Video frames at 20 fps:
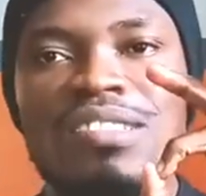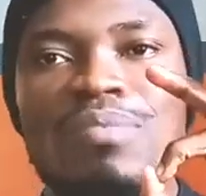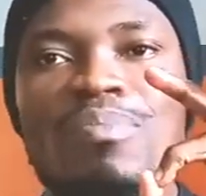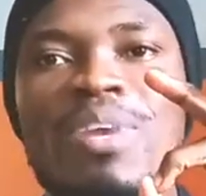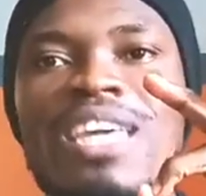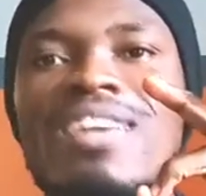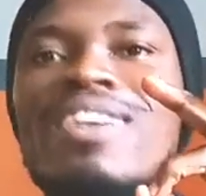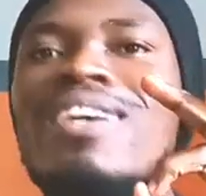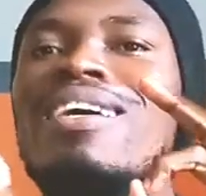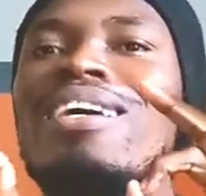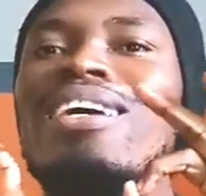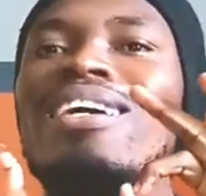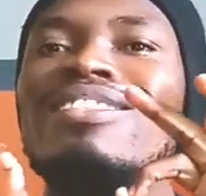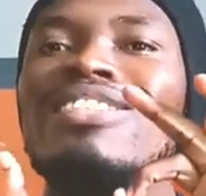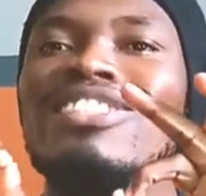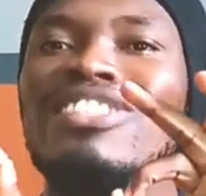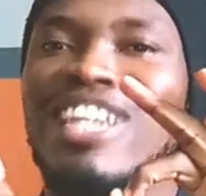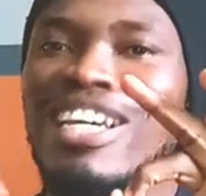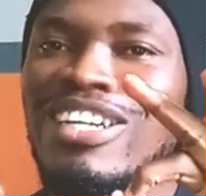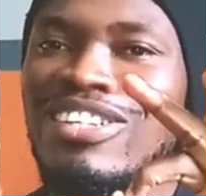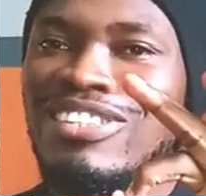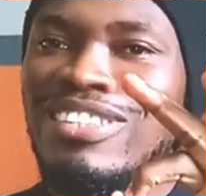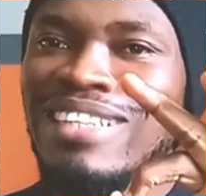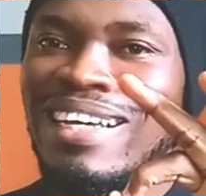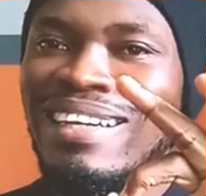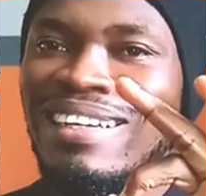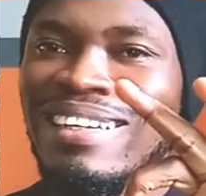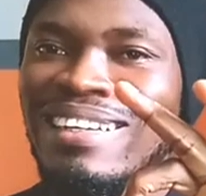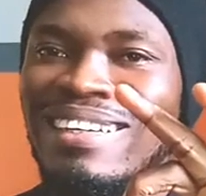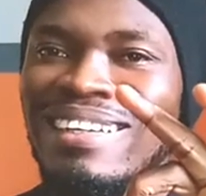ask me, it's a 10 on
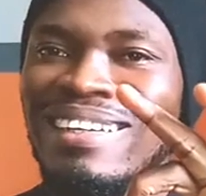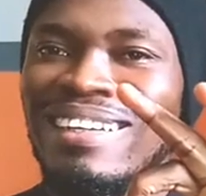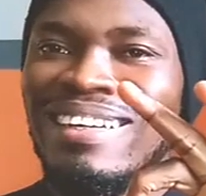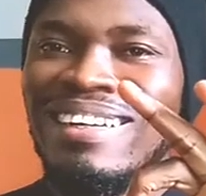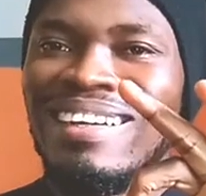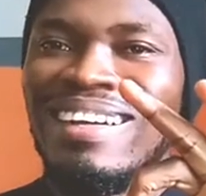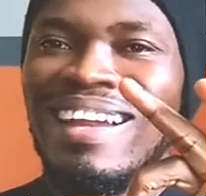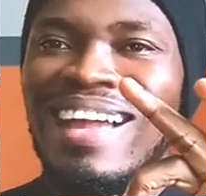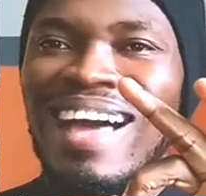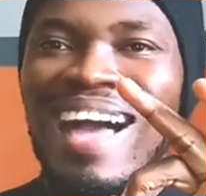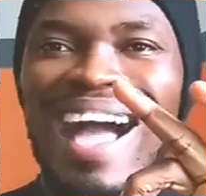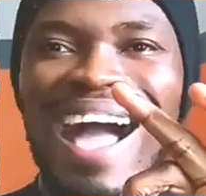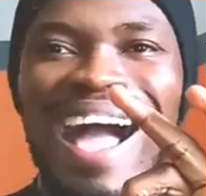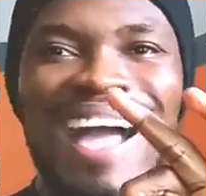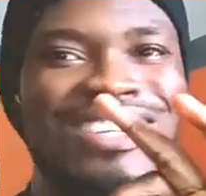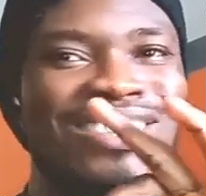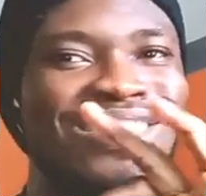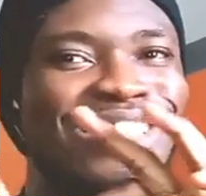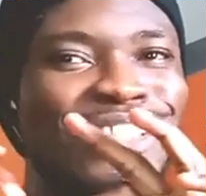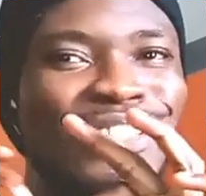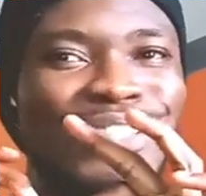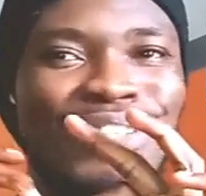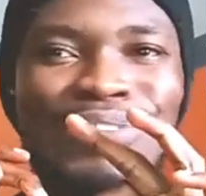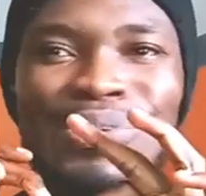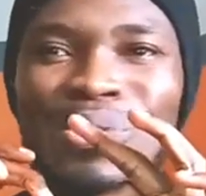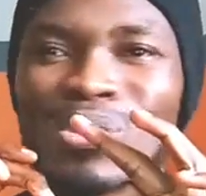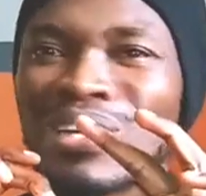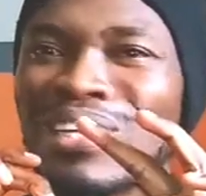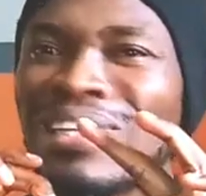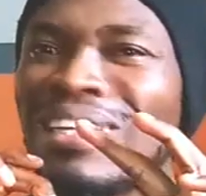10. I just
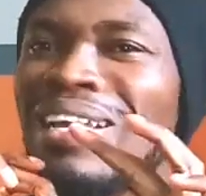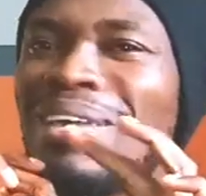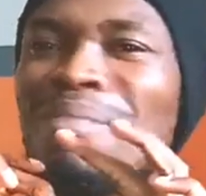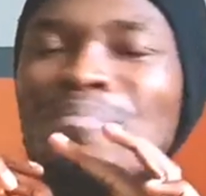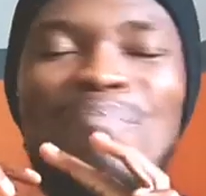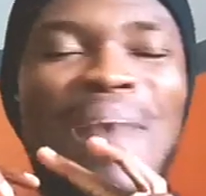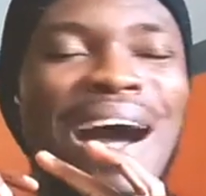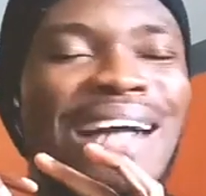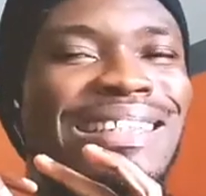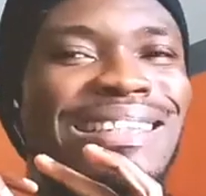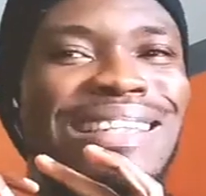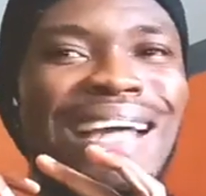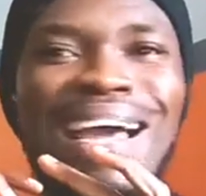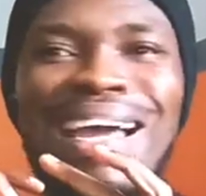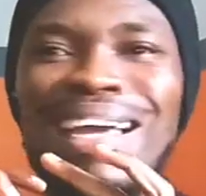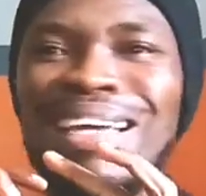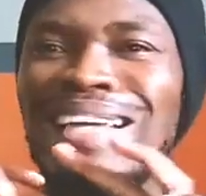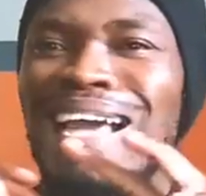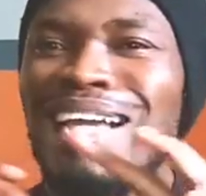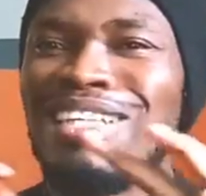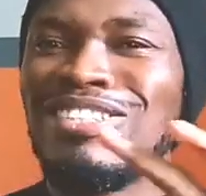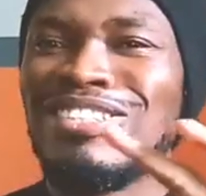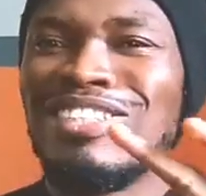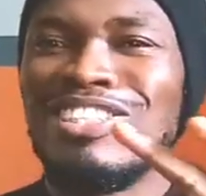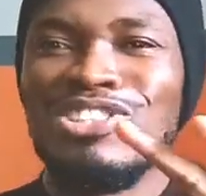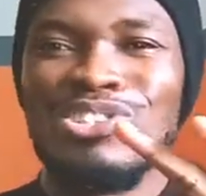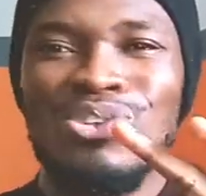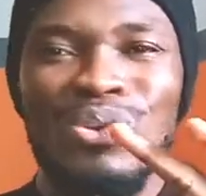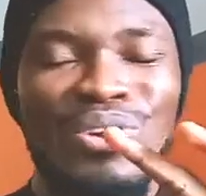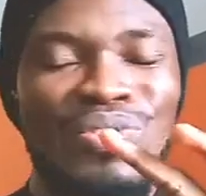enjoyed my day. I
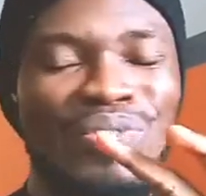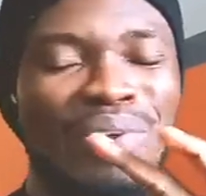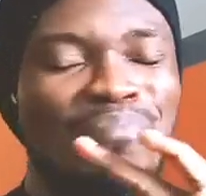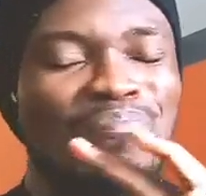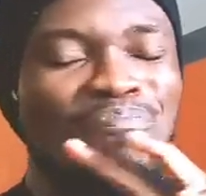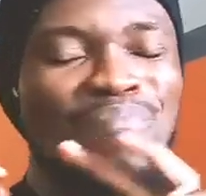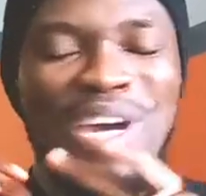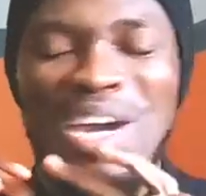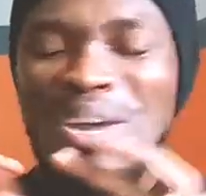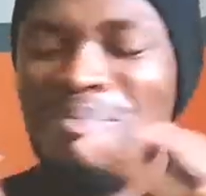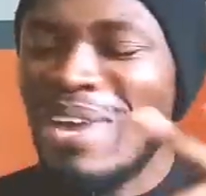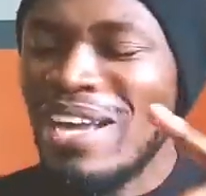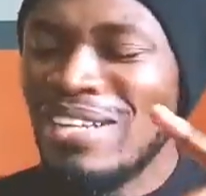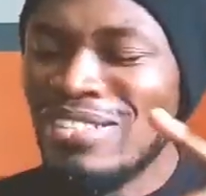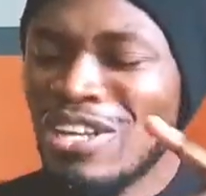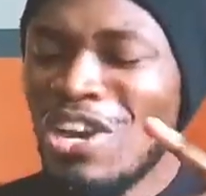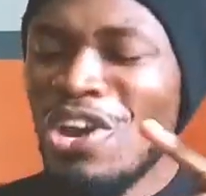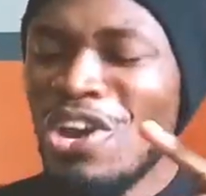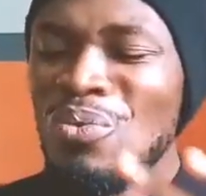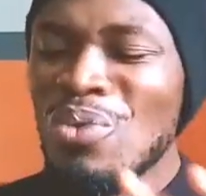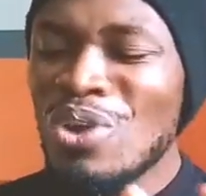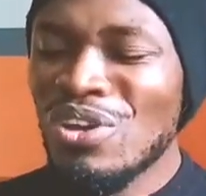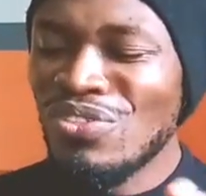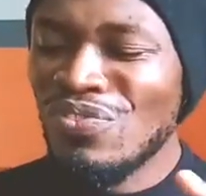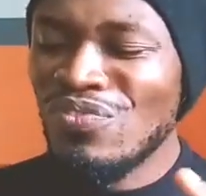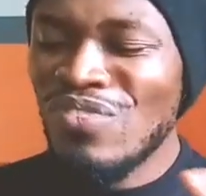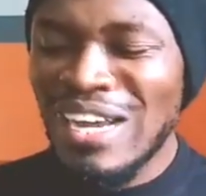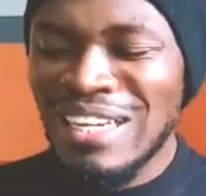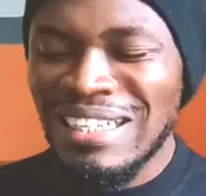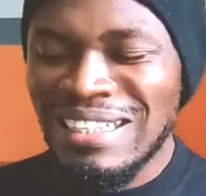just enjoyed the moment
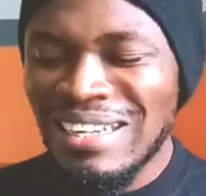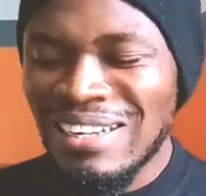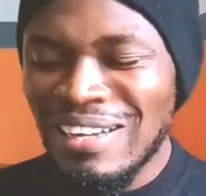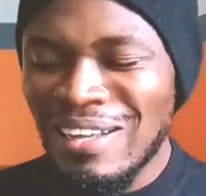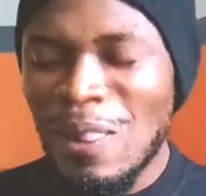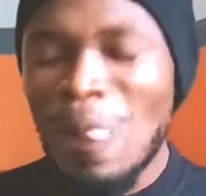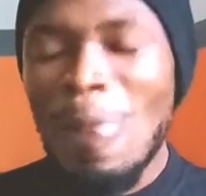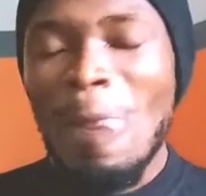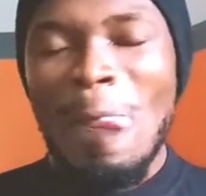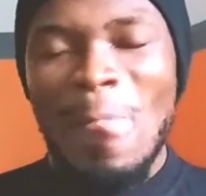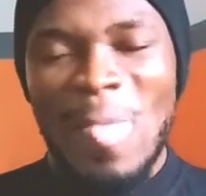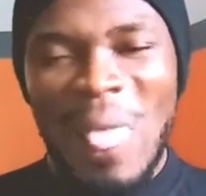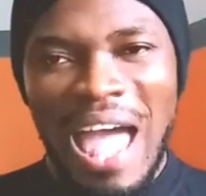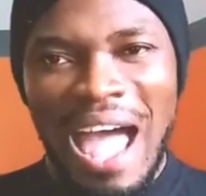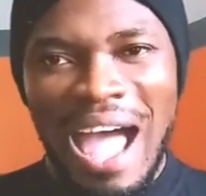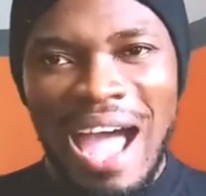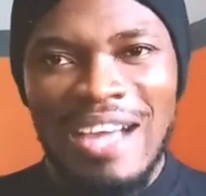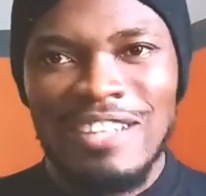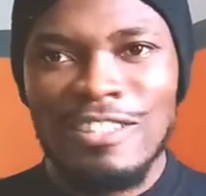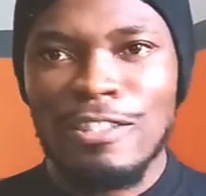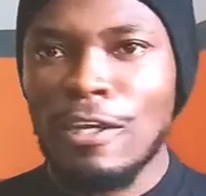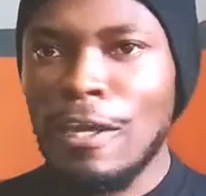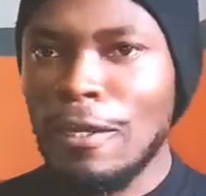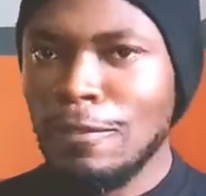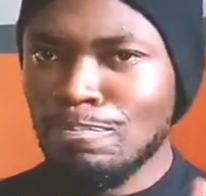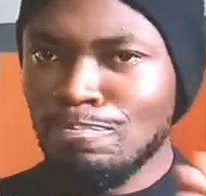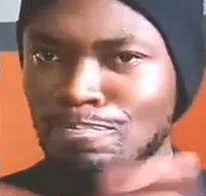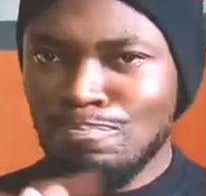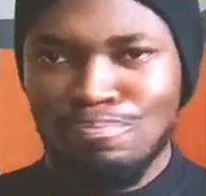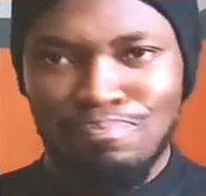with Vanilla Ice.
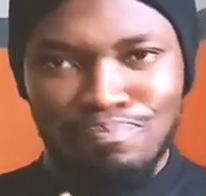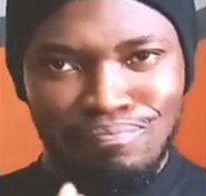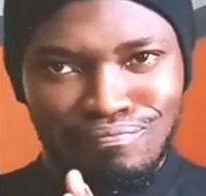Okay,